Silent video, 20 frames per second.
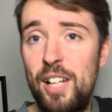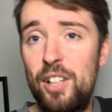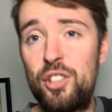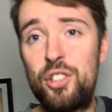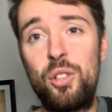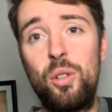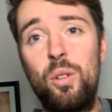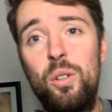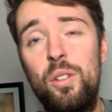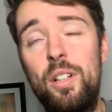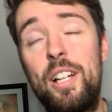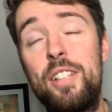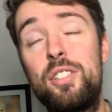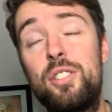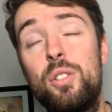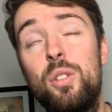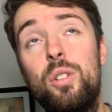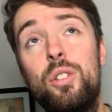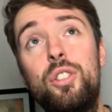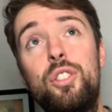I
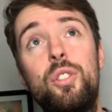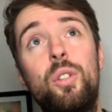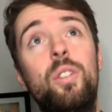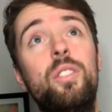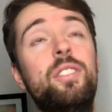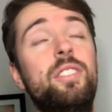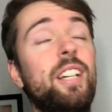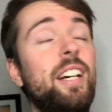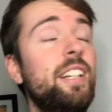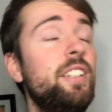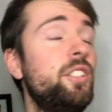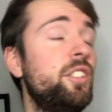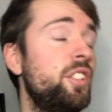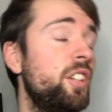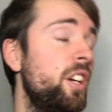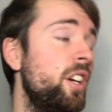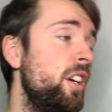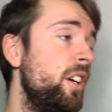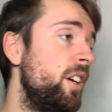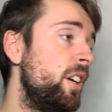saw Sean Dyche
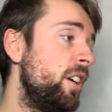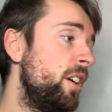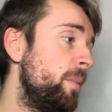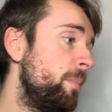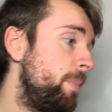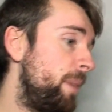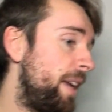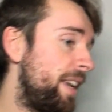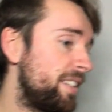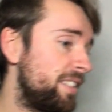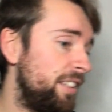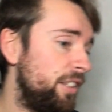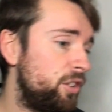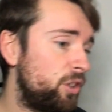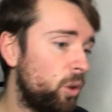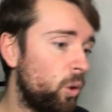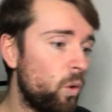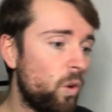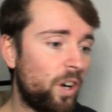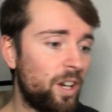basically
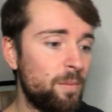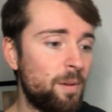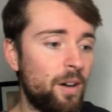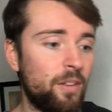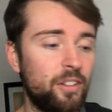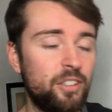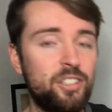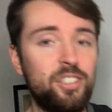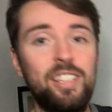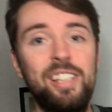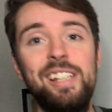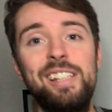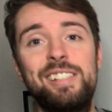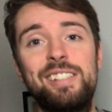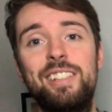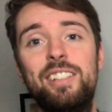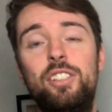talking about the season.